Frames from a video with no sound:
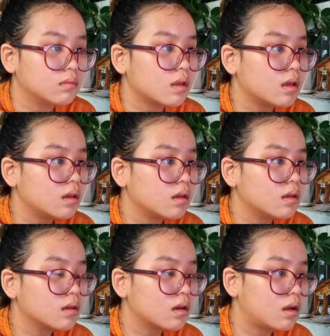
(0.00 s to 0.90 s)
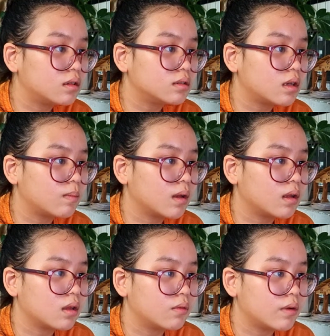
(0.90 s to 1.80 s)
In college, I'm gonna
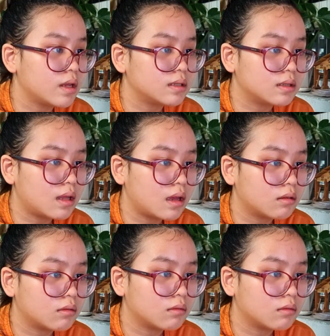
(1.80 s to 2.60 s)
erase that.